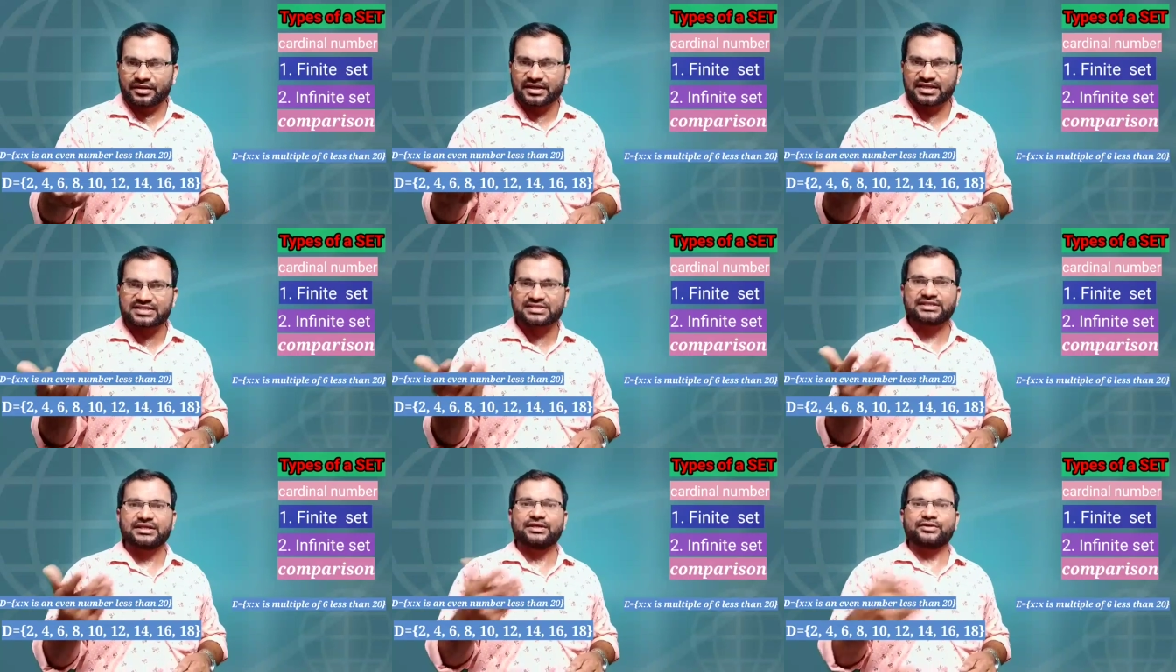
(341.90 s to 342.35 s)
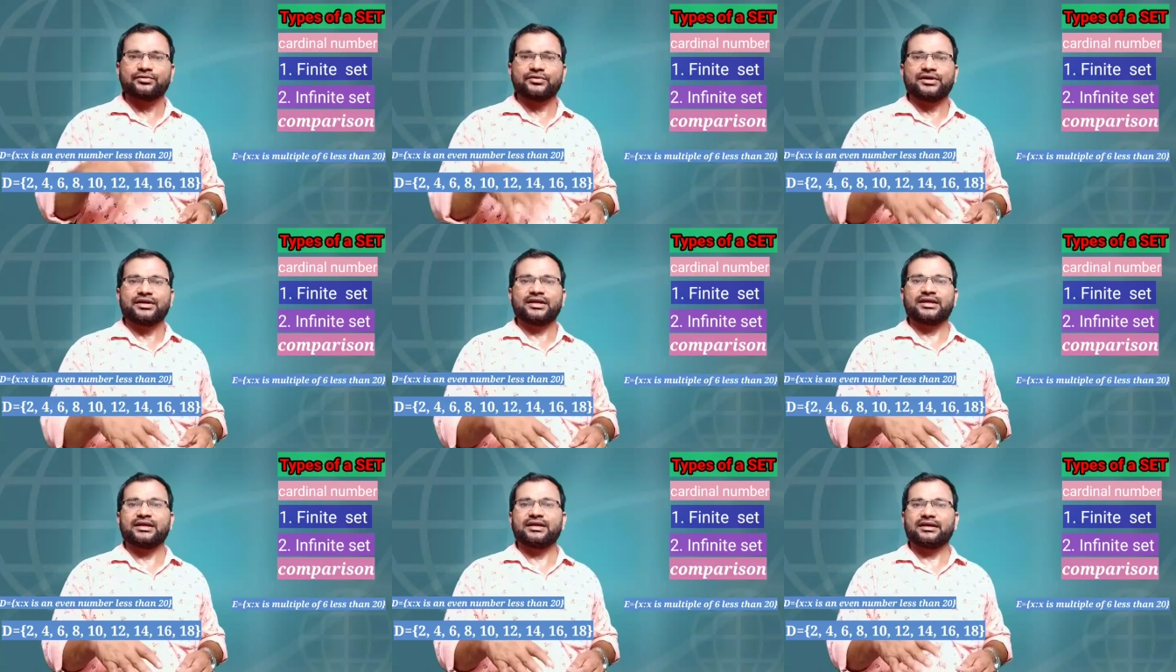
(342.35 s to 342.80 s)
less than
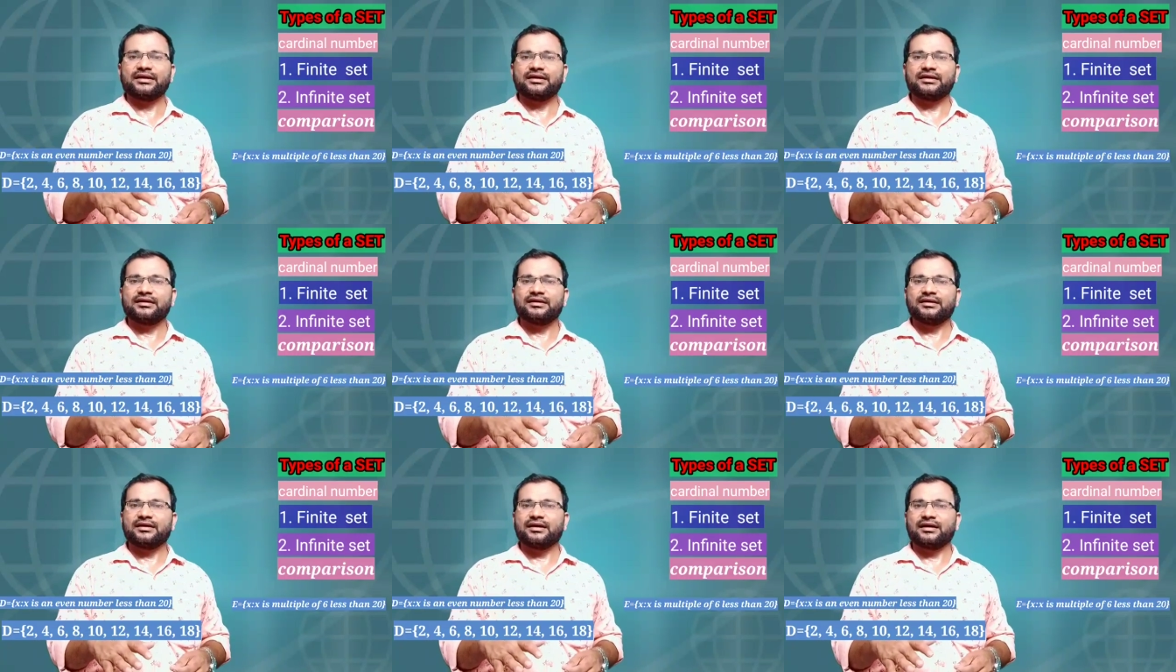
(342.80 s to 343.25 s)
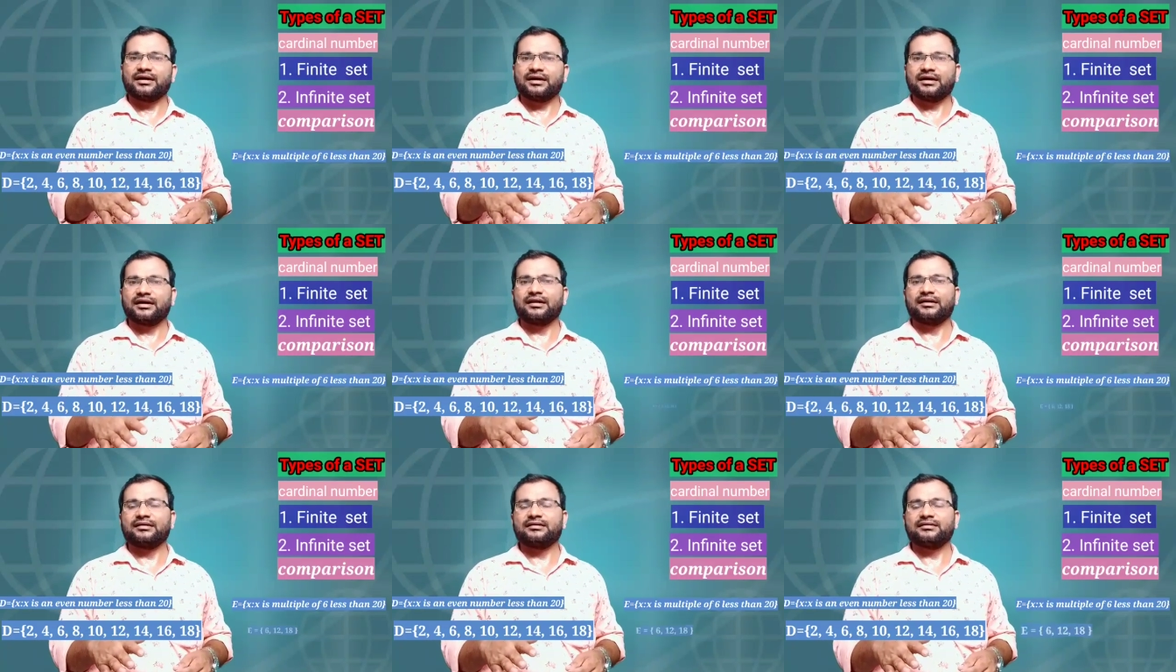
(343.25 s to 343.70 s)
20
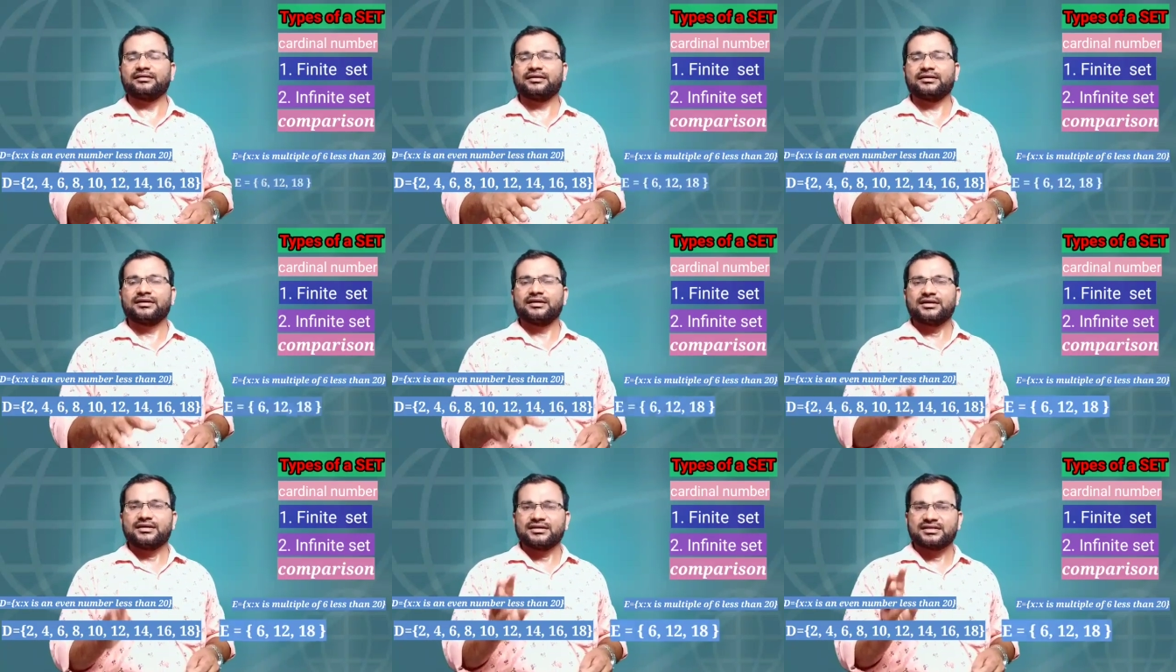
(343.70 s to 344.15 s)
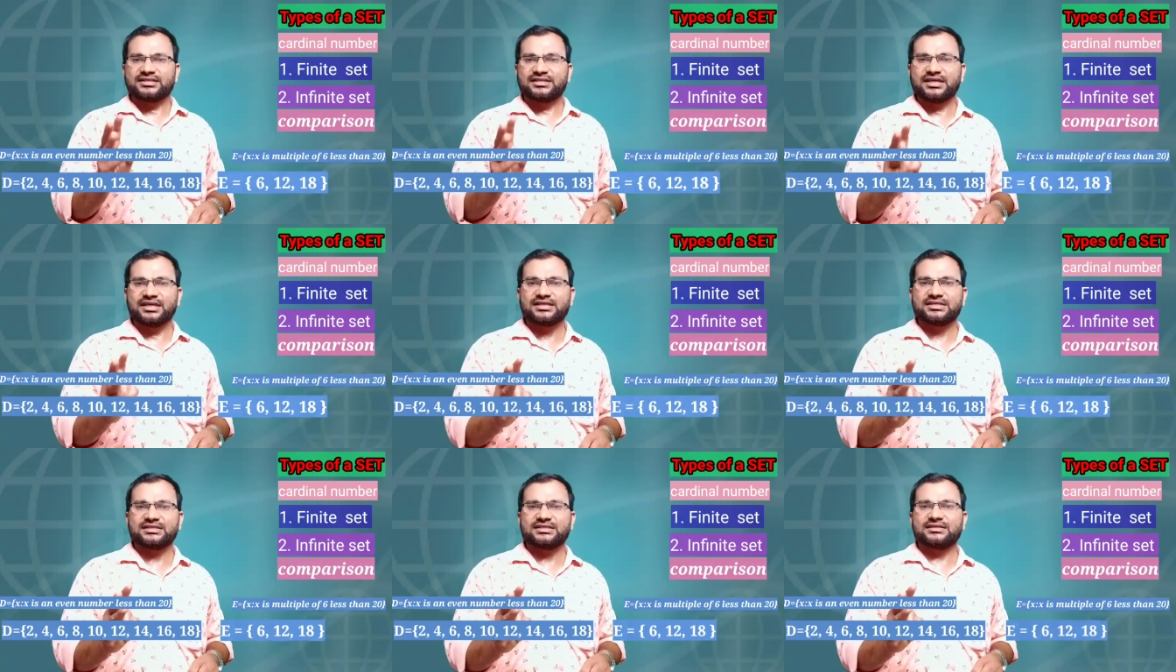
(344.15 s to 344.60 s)
are
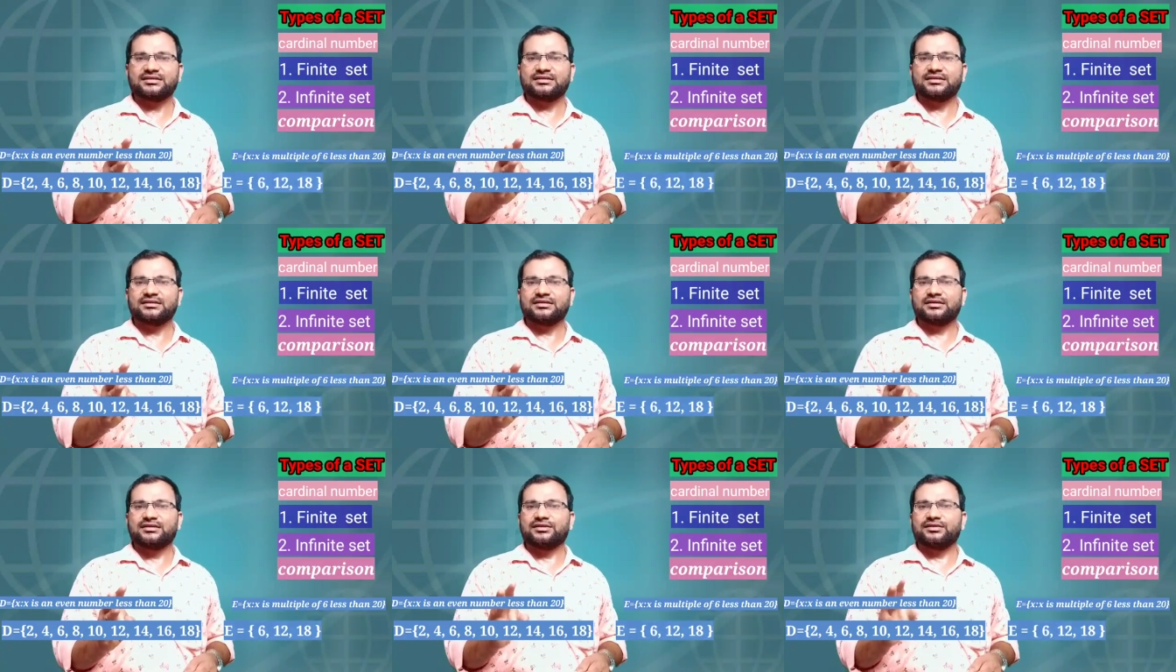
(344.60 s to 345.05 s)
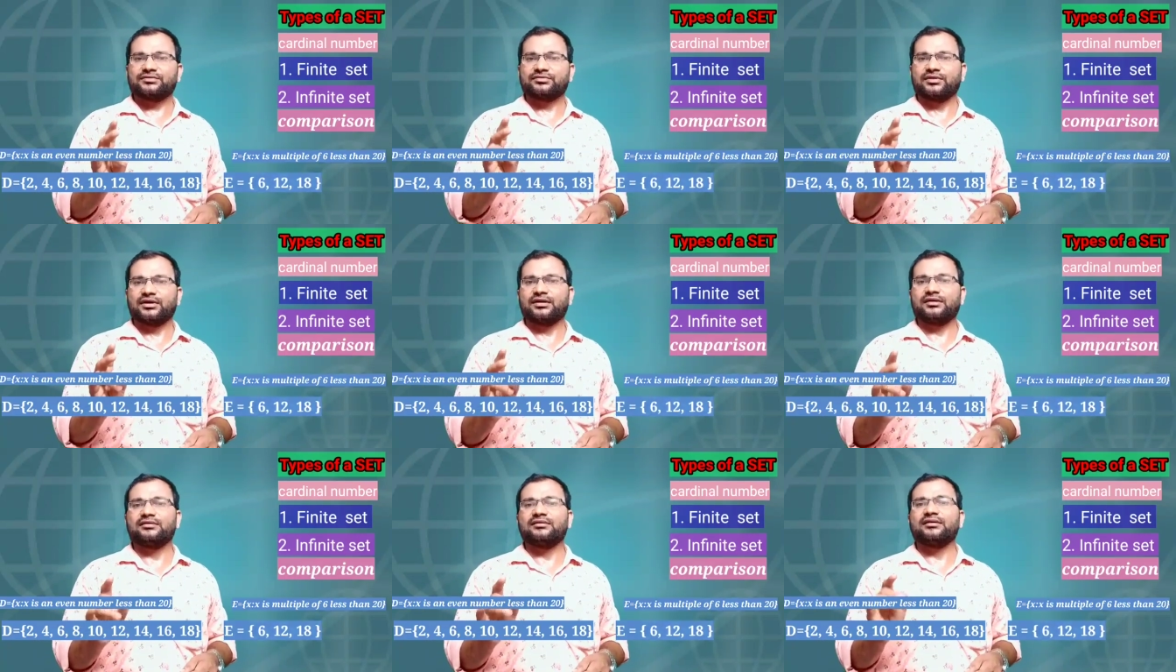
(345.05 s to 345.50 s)
6,
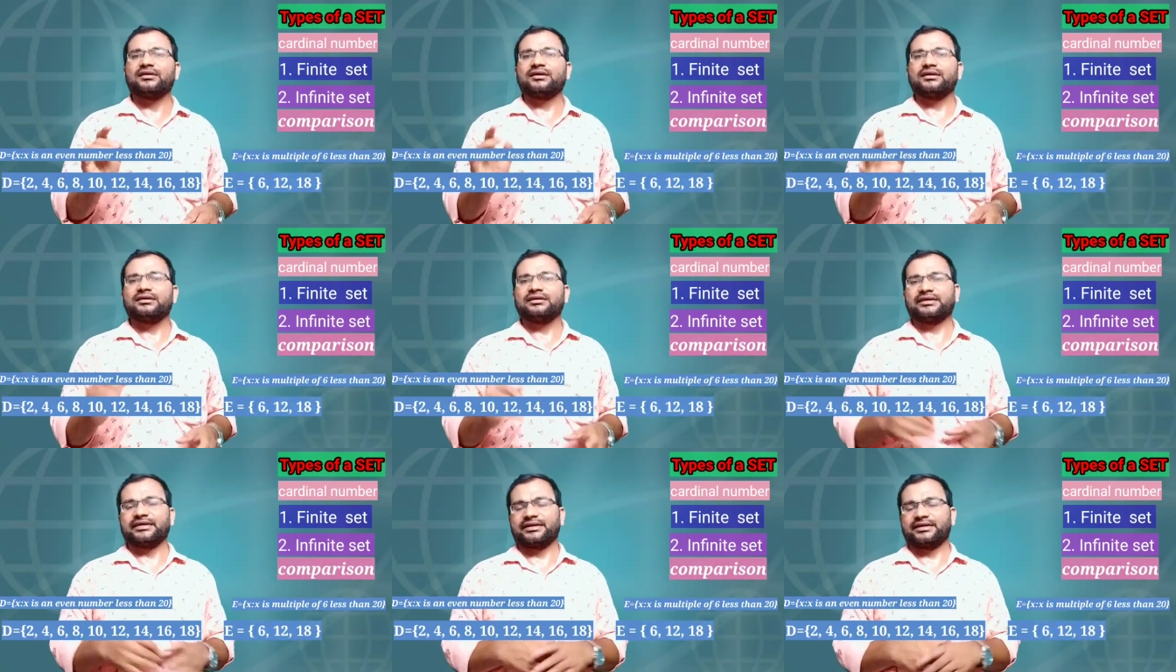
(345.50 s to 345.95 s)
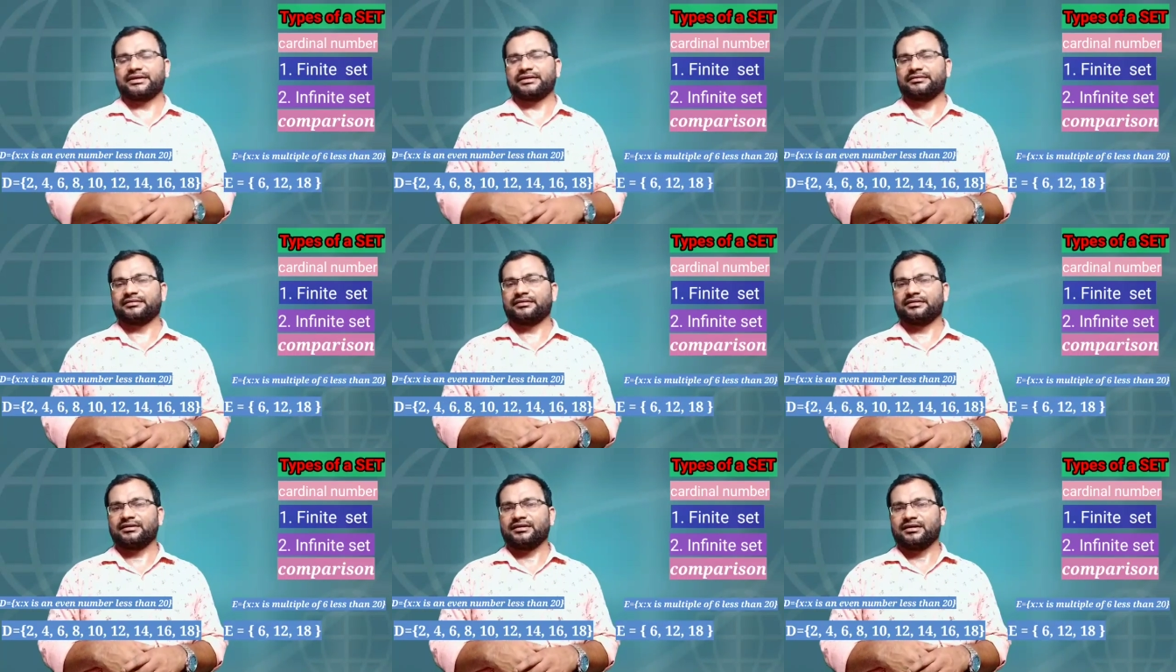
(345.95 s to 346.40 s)
12,
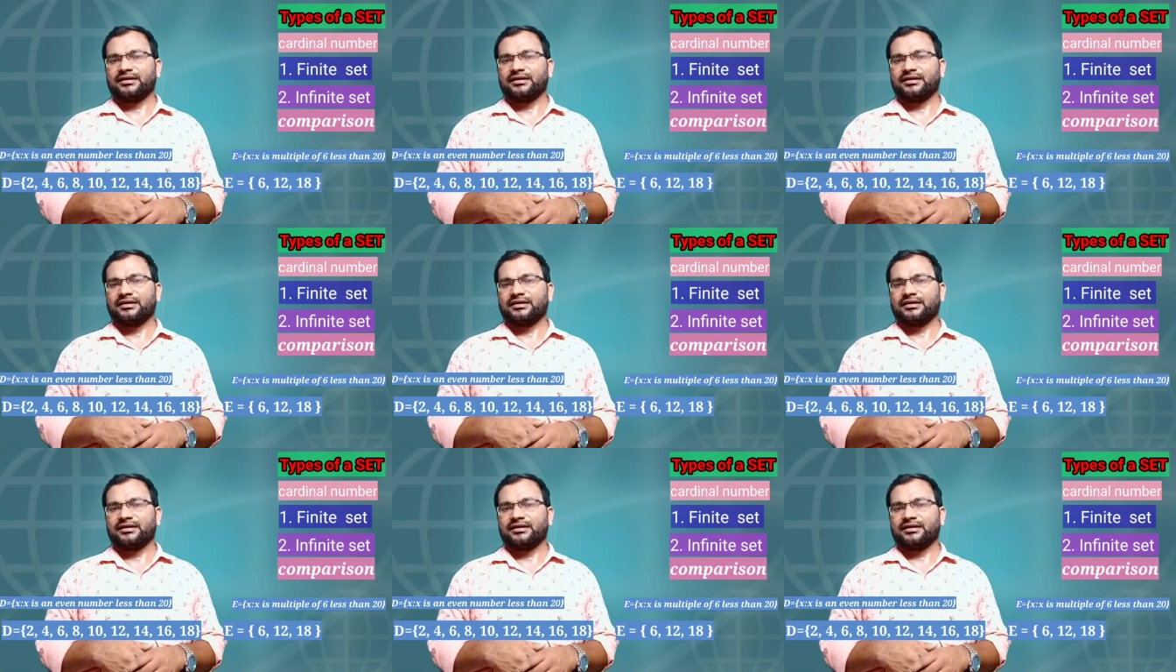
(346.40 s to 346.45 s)
18.